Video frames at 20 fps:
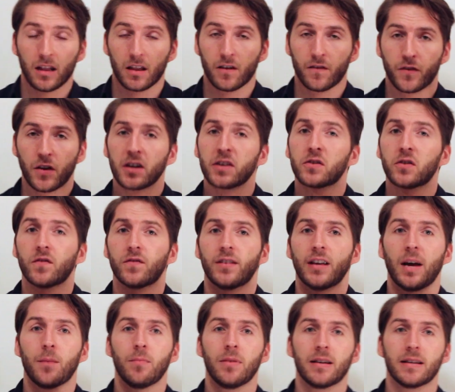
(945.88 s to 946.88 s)
The first of
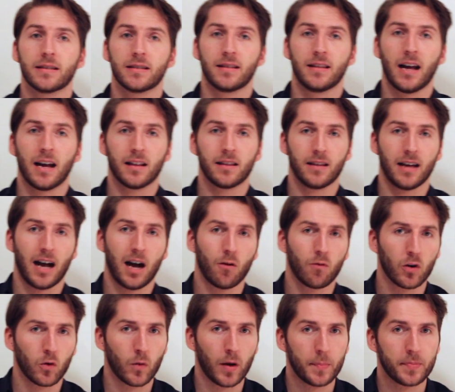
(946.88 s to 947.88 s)
them is that
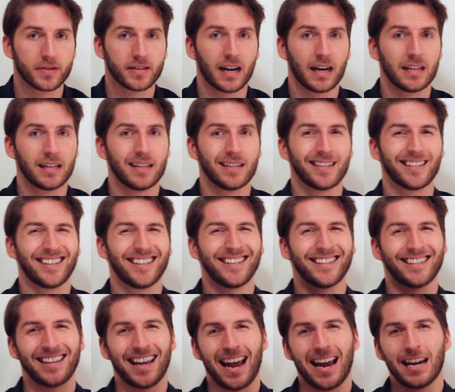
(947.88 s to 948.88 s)
our website is
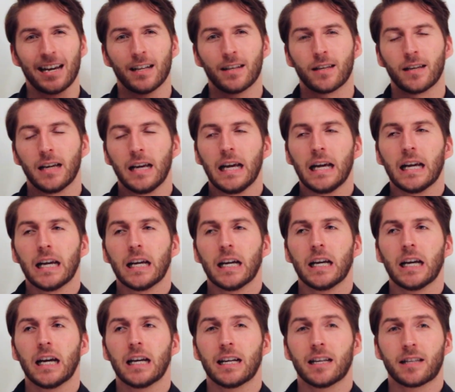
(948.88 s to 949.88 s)
designed
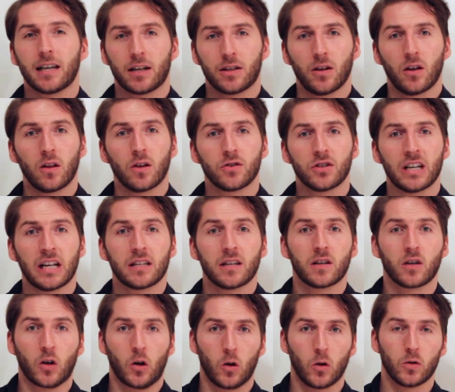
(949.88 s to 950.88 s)
in a technology that
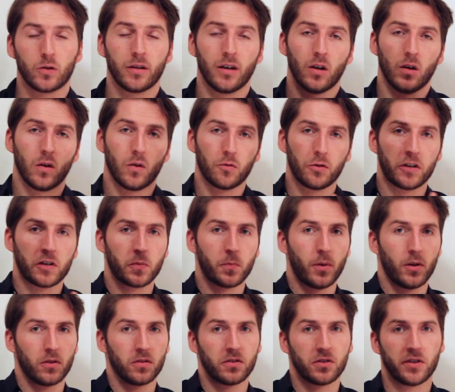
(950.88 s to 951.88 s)
is called
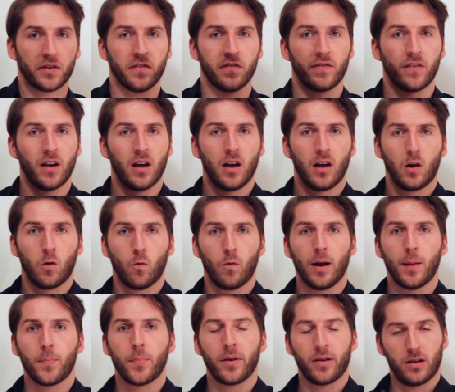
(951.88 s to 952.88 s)
responsive
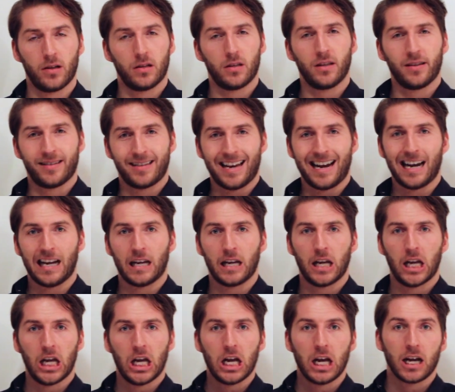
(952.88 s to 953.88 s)
web design.
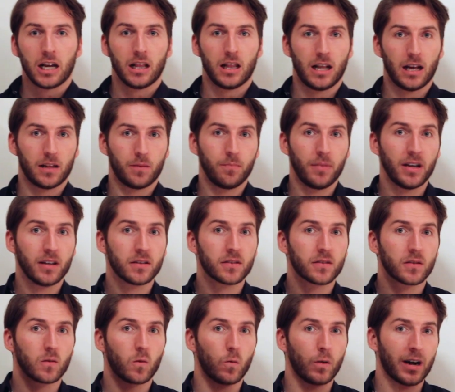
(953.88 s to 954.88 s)
That
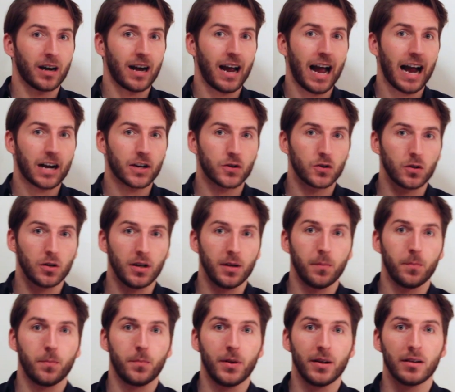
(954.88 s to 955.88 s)
means we are actually
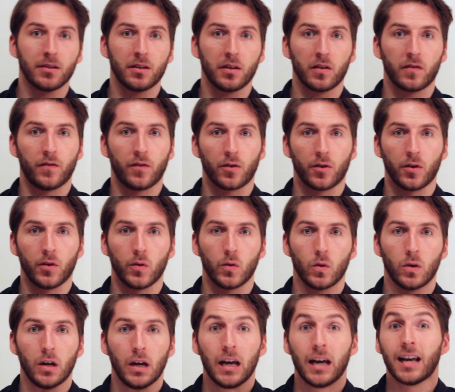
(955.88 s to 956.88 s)
building for
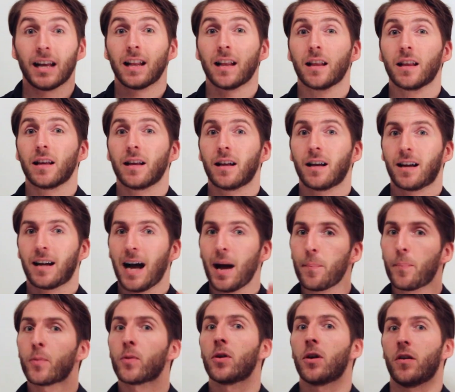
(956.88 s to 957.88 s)
you a
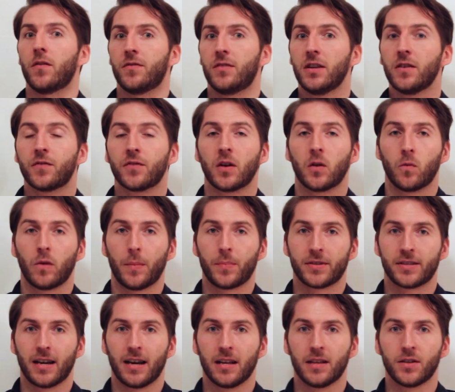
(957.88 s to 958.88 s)
couple of different
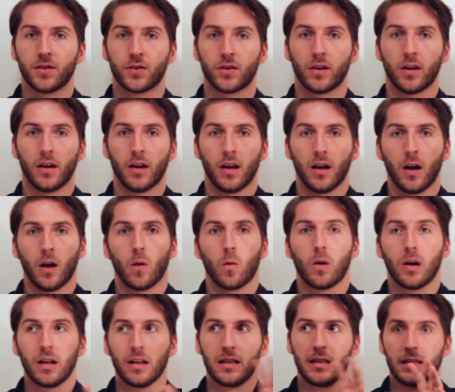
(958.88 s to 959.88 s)
websites.
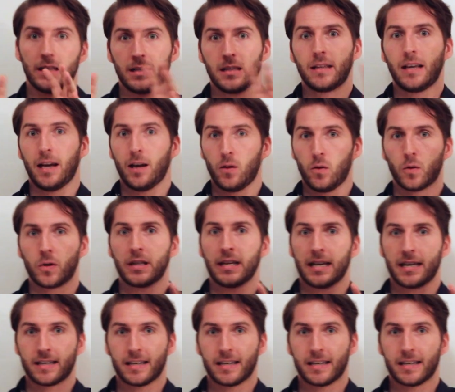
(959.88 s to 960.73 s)
Well, they look the